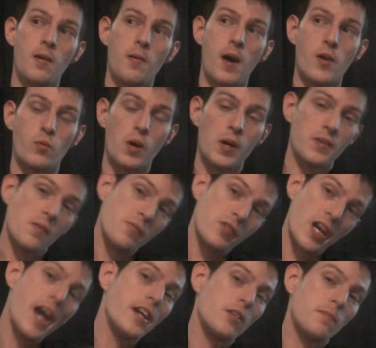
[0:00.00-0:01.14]
as well as some
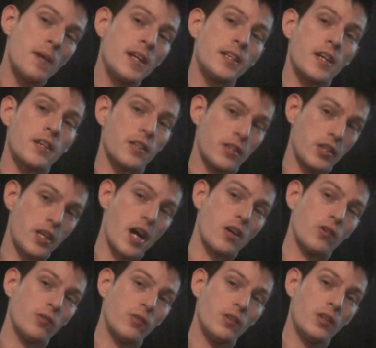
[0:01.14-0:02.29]
changes being done to the channel.